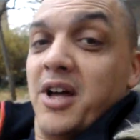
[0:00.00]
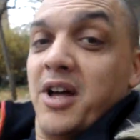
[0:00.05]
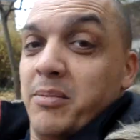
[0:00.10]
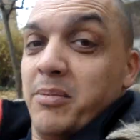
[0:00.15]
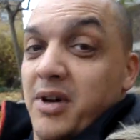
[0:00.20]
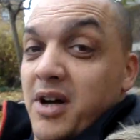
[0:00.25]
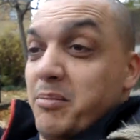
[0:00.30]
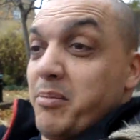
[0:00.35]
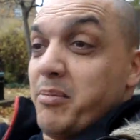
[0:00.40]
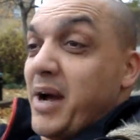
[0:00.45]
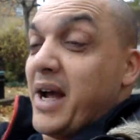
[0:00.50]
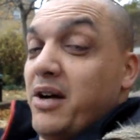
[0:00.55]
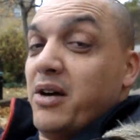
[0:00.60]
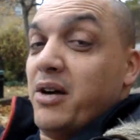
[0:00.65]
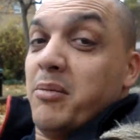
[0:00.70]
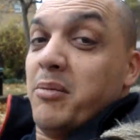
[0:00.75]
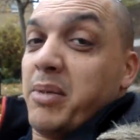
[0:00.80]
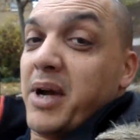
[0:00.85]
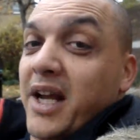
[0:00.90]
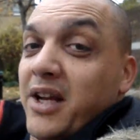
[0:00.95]
I'm
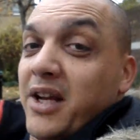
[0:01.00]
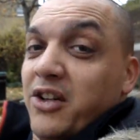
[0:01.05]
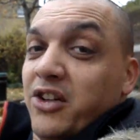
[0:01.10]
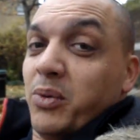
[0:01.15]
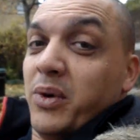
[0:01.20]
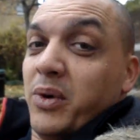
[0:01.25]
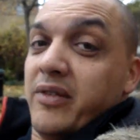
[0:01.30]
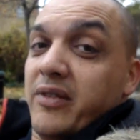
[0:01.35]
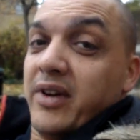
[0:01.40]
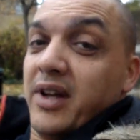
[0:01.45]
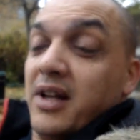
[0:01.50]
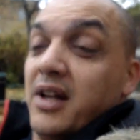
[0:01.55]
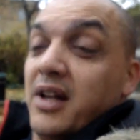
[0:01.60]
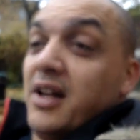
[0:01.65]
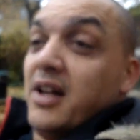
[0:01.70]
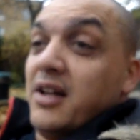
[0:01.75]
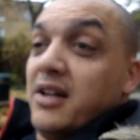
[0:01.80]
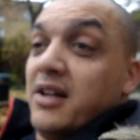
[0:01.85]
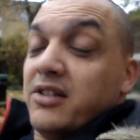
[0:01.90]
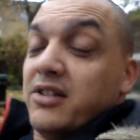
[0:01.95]
back in the swing of it.
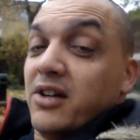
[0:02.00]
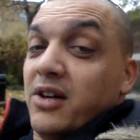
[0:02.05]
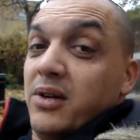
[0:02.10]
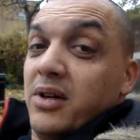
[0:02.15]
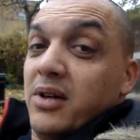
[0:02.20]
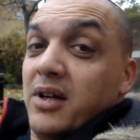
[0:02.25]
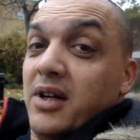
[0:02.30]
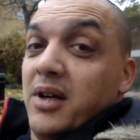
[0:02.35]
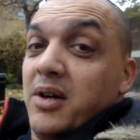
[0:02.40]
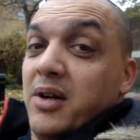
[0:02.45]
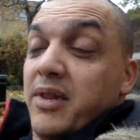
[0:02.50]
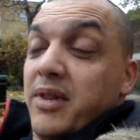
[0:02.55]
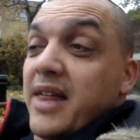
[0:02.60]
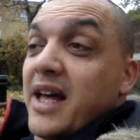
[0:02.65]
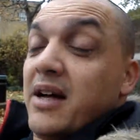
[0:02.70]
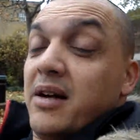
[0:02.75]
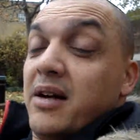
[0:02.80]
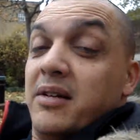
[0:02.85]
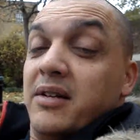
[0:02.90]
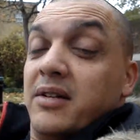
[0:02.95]
So
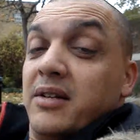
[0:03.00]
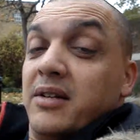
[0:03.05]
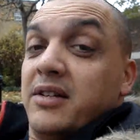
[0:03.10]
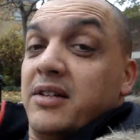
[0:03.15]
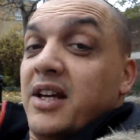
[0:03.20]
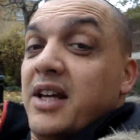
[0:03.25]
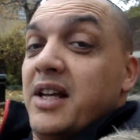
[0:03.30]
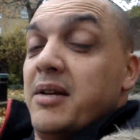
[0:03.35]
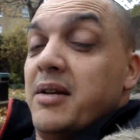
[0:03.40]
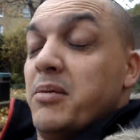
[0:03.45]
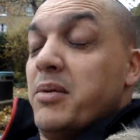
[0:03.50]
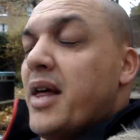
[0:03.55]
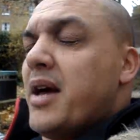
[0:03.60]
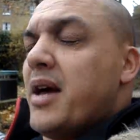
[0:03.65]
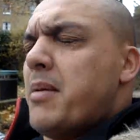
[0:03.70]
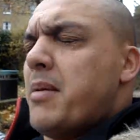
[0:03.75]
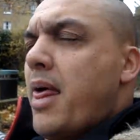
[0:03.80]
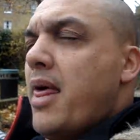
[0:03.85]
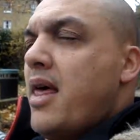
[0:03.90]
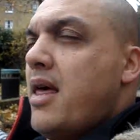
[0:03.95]
there
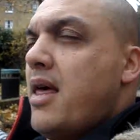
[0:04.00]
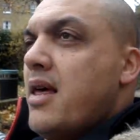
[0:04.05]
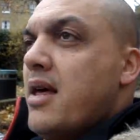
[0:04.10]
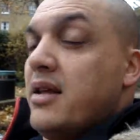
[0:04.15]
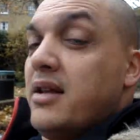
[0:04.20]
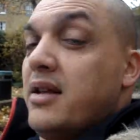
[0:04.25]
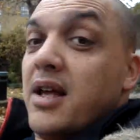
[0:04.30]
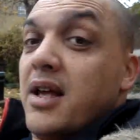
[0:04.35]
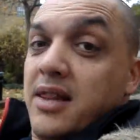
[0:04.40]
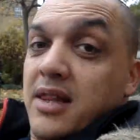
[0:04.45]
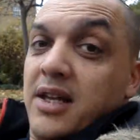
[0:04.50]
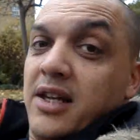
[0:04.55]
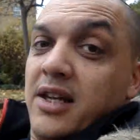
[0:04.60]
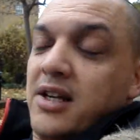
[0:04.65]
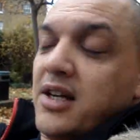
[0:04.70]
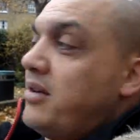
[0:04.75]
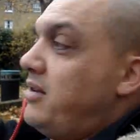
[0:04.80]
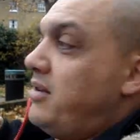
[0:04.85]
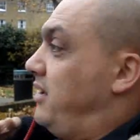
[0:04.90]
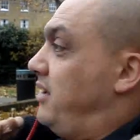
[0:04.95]
you
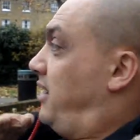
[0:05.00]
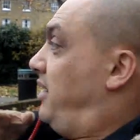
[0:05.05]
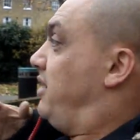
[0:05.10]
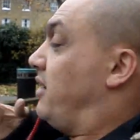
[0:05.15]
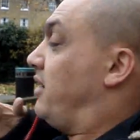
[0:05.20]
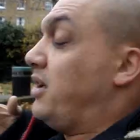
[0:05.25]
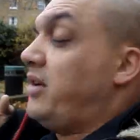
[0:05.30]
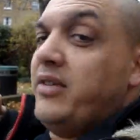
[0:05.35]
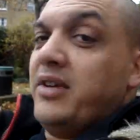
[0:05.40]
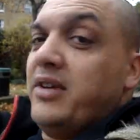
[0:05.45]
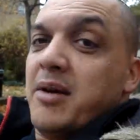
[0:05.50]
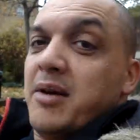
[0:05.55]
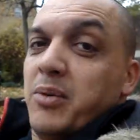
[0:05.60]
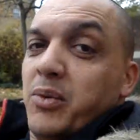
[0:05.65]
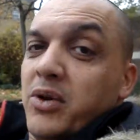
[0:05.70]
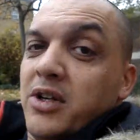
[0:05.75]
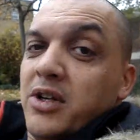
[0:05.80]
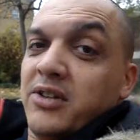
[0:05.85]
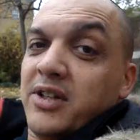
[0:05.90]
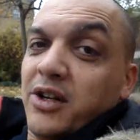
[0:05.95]
go, you can't even get my
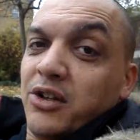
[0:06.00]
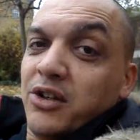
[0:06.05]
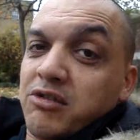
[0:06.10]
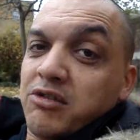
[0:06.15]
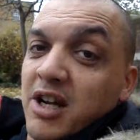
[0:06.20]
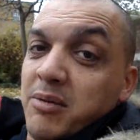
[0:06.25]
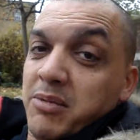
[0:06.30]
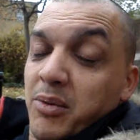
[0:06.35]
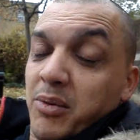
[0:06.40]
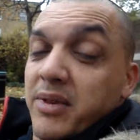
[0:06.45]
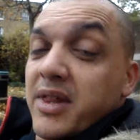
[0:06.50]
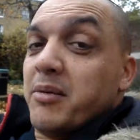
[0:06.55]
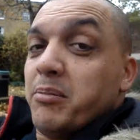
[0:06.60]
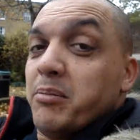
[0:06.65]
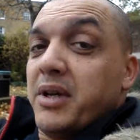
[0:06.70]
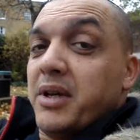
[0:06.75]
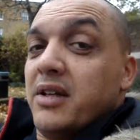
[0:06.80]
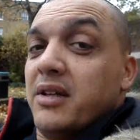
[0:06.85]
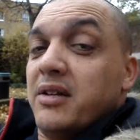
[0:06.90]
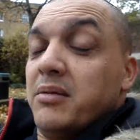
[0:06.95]
words out straight, but with
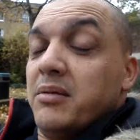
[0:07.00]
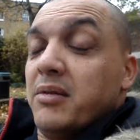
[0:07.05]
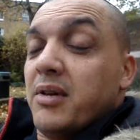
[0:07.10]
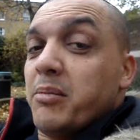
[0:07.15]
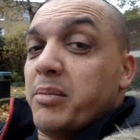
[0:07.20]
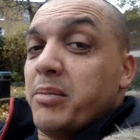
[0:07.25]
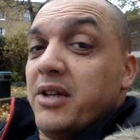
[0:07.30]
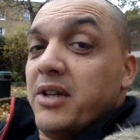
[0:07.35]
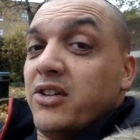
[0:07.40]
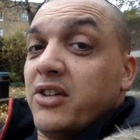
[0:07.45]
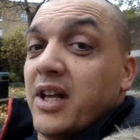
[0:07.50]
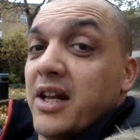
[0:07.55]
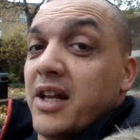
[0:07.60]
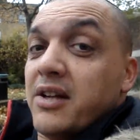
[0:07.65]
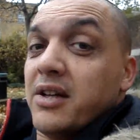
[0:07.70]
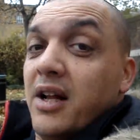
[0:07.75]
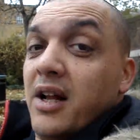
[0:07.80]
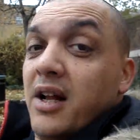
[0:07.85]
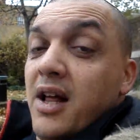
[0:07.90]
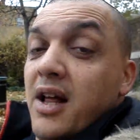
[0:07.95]
that being
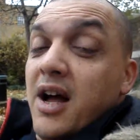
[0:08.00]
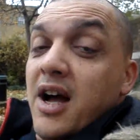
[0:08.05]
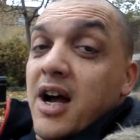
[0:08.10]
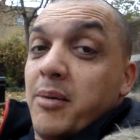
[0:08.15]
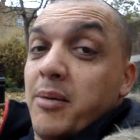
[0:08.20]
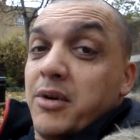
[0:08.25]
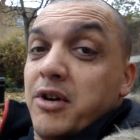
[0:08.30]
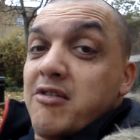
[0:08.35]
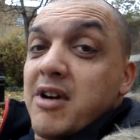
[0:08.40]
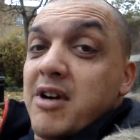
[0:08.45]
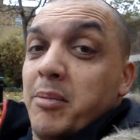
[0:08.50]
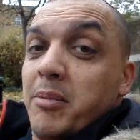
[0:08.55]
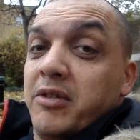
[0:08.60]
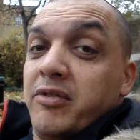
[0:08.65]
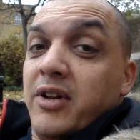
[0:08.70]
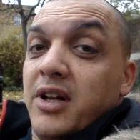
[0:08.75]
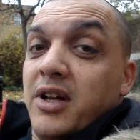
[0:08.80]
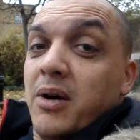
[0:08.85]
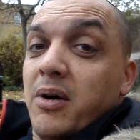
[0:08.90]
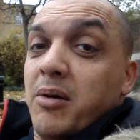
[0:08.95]
said, I'm going to wrap this
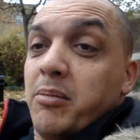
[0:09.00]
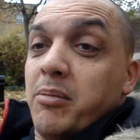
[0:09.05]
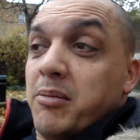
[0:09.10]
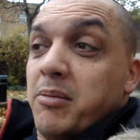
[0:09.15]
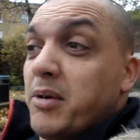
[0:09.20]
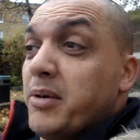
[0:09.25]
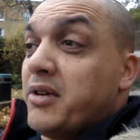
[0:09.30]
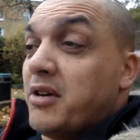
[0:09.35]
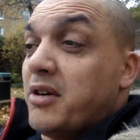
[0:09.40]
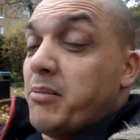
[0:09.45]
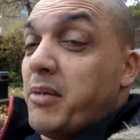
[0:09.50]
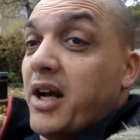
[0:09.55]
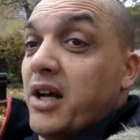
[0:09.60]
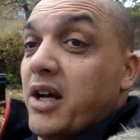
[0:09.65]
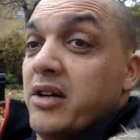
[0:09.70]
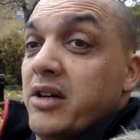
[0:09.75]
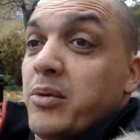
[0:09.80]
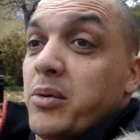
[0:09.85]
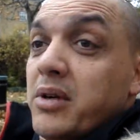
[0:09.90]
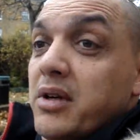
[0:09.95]
video up. I'm probably going to make
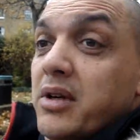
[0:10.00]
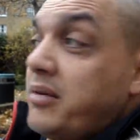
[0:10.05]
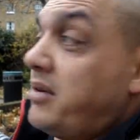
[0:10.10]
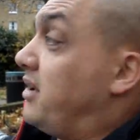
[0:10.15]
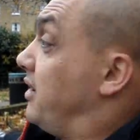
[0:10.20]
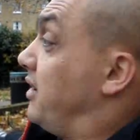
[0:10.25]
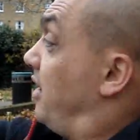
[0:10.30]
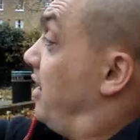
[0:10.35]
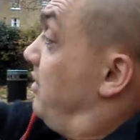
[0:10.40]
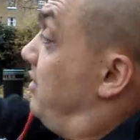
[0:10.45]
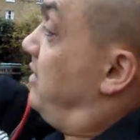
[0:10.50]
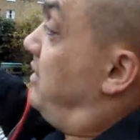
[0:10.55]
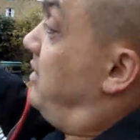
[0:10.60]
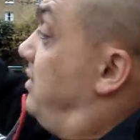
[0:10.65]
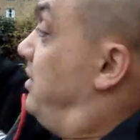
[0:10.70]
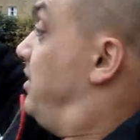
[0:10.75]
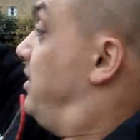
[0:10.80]
another one. I'm going to go and